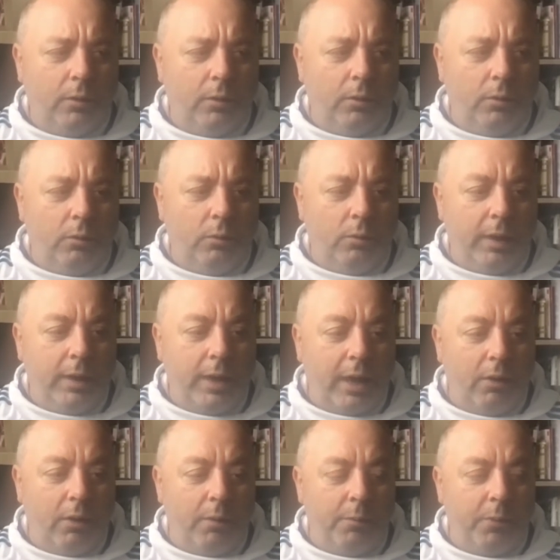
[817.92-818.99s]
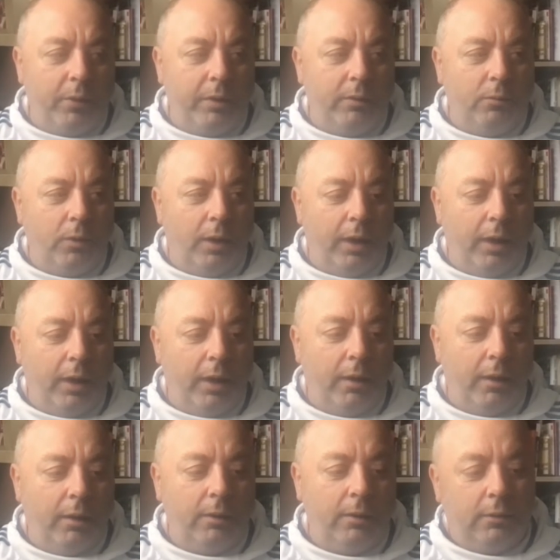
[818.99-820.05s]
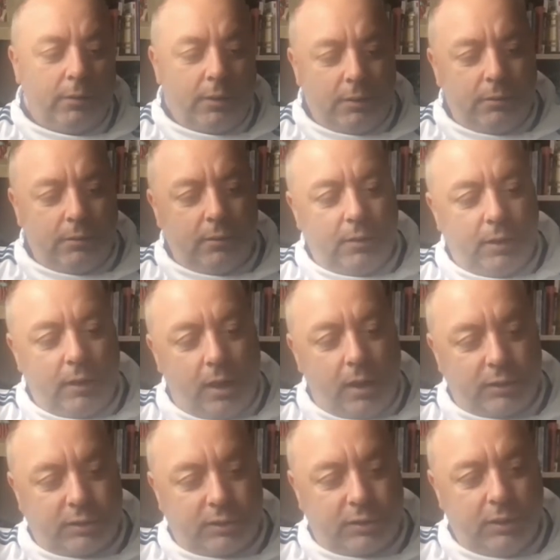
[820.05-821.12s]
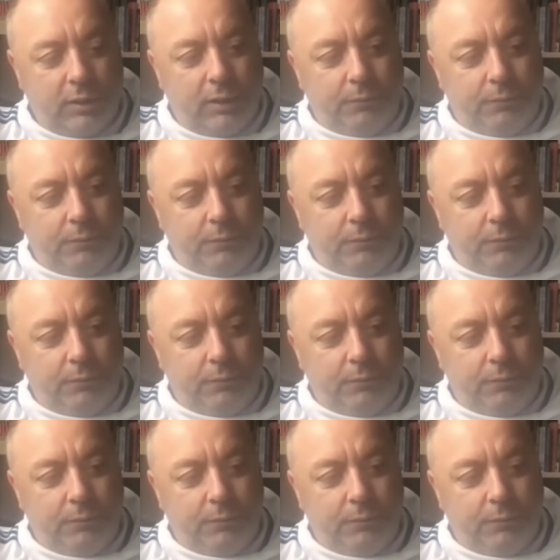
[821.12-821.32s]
we're now at a point where the last